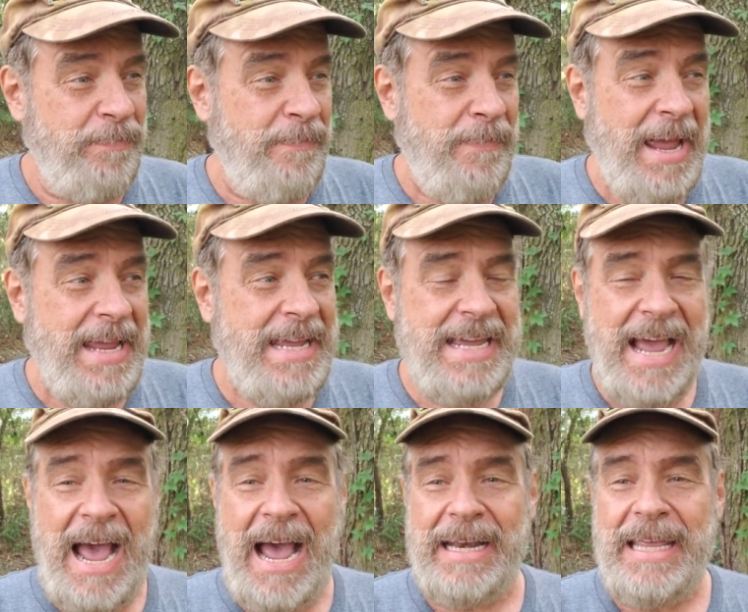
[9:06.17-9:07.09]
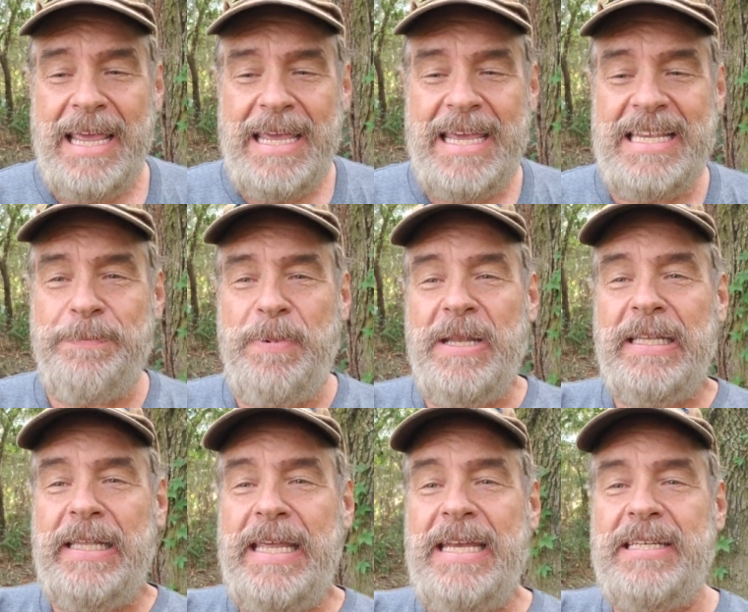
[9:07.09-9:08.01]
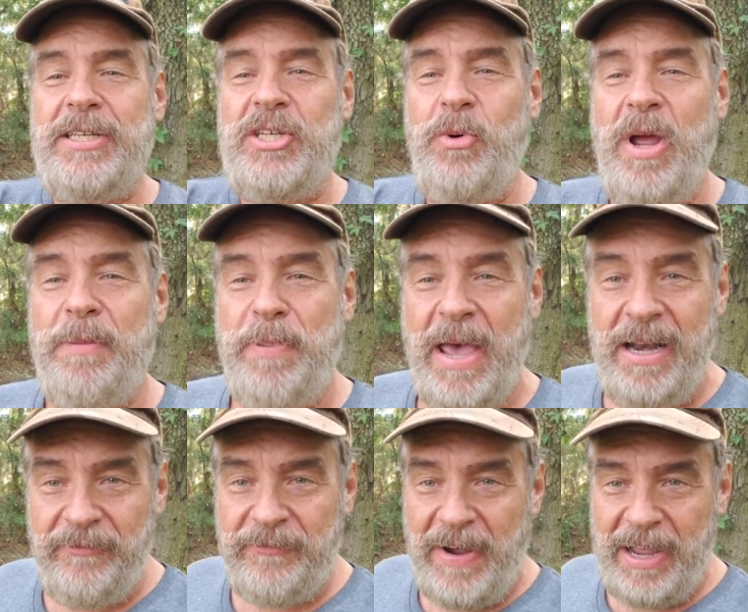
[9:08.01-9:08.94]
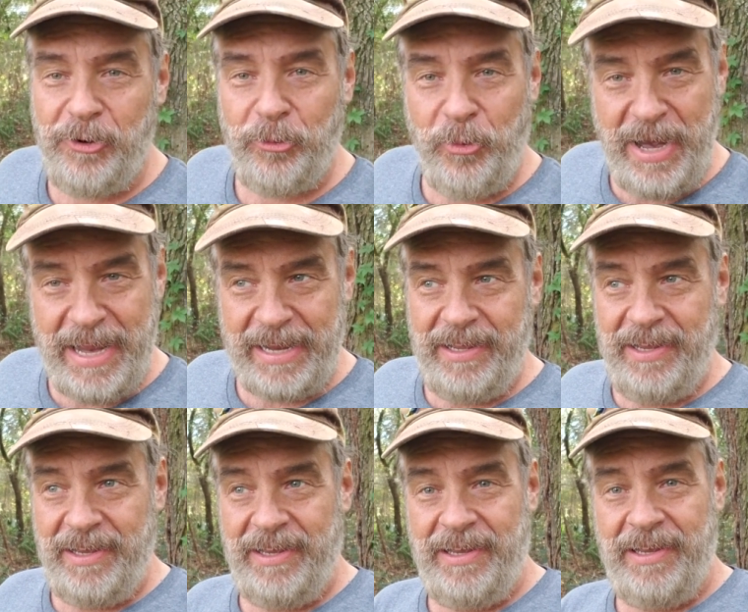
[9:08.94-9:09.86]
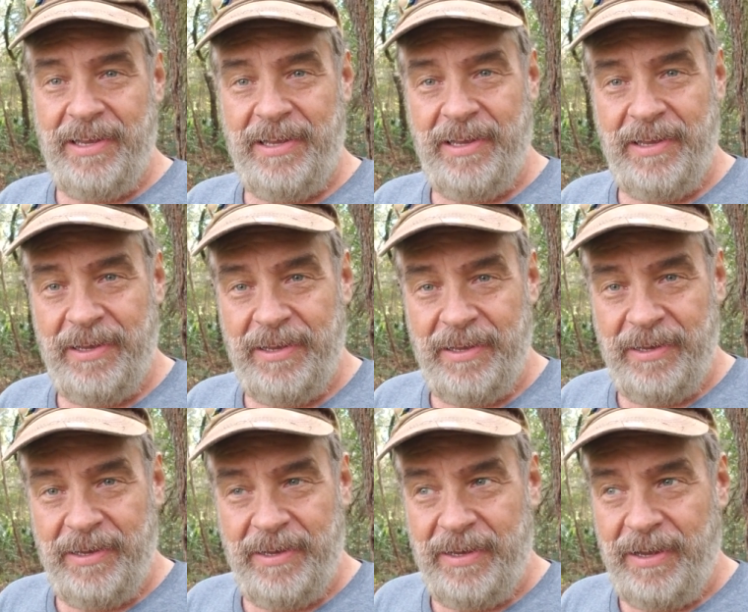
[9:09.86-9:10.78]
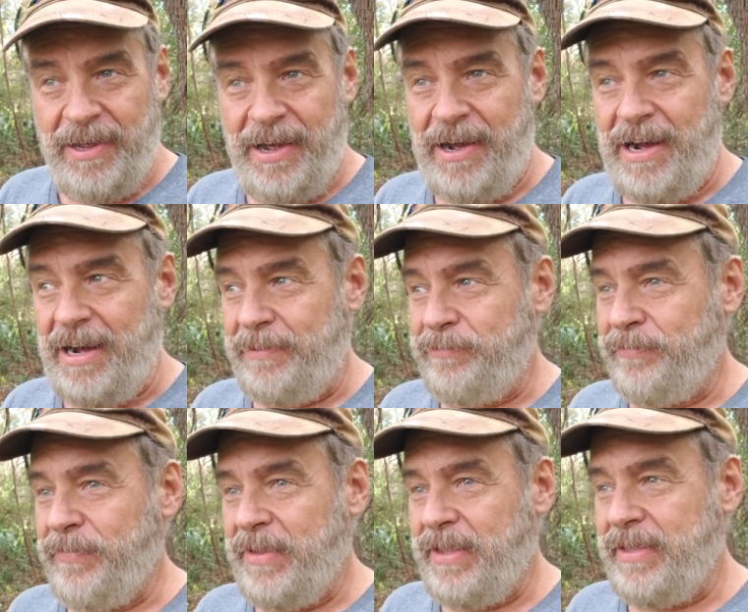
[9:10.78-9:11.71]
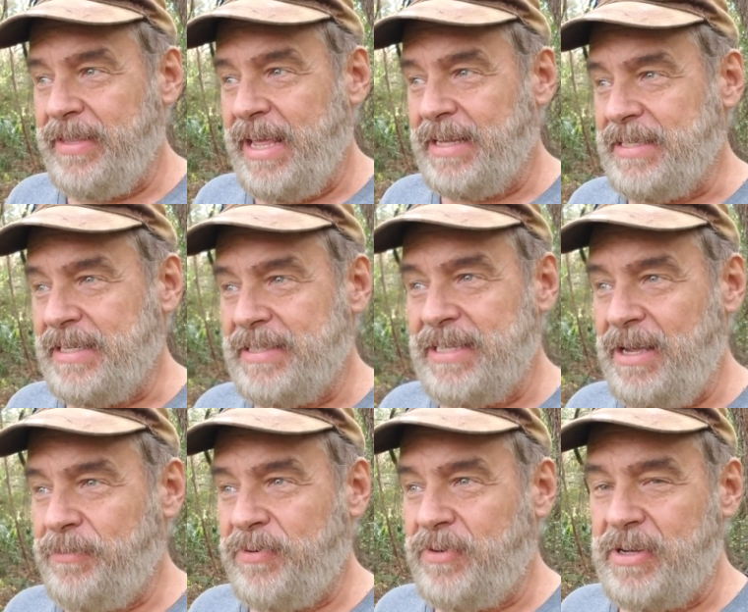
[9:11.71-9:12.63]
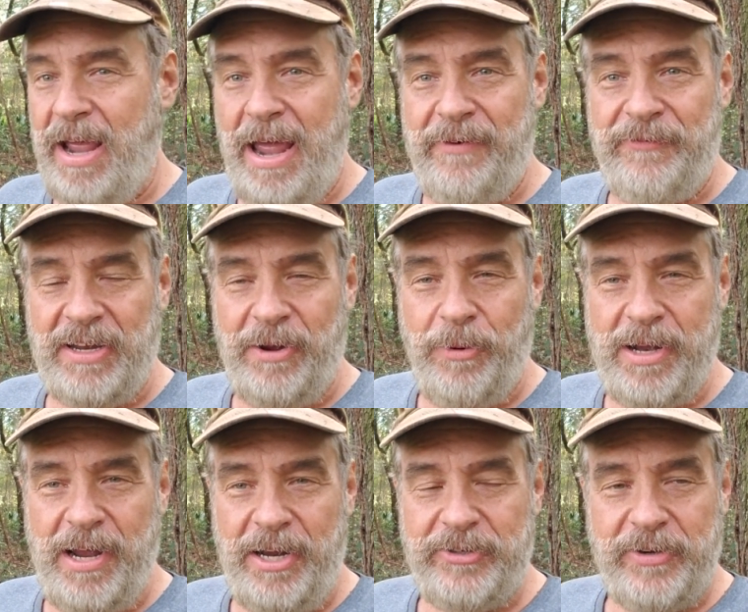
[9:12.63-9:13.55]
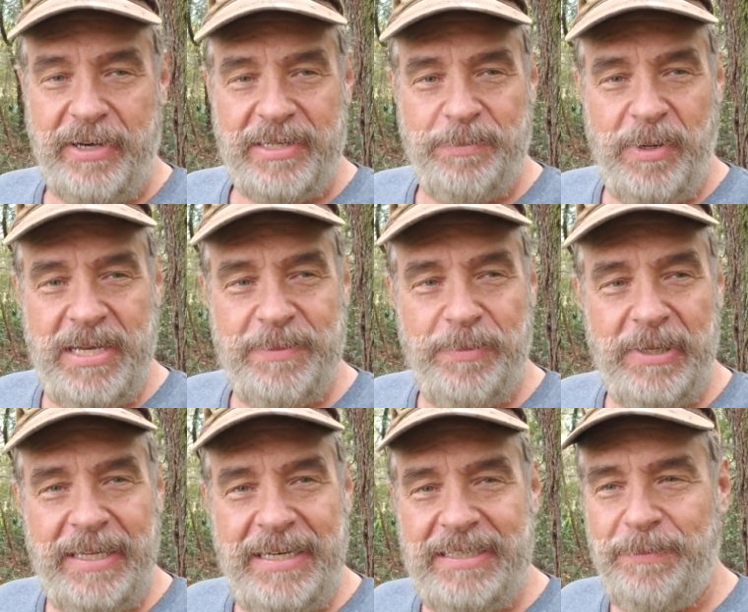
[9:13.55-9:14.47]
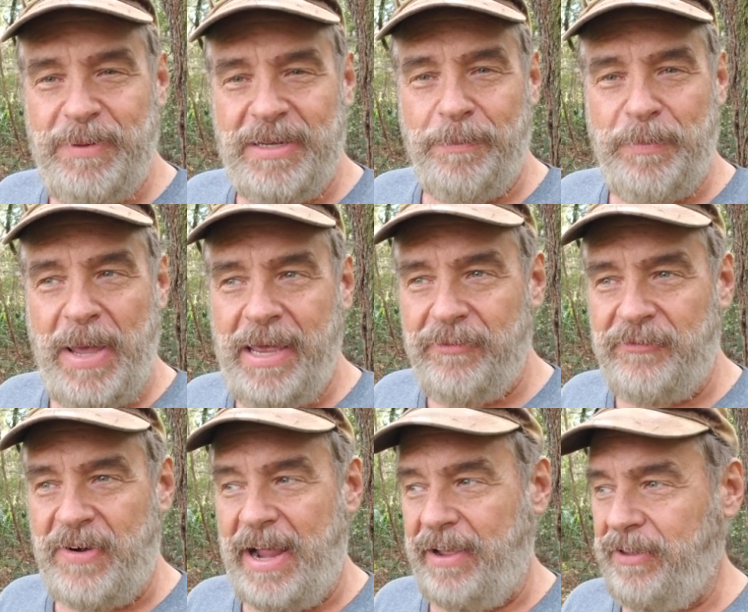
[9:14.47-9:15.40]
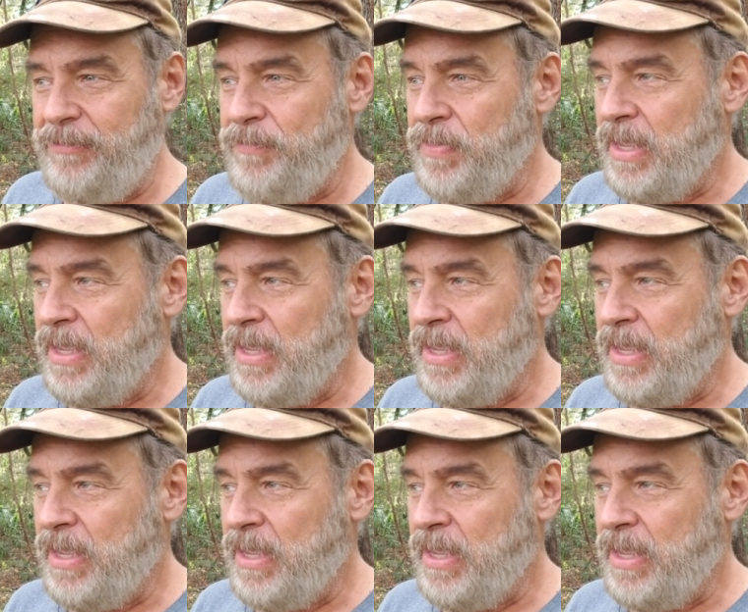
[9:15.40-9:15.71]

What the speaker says: My God, he's been linked to a pedophile ring that's in some, I forget what country it is, but he's been linked to be a pedophile.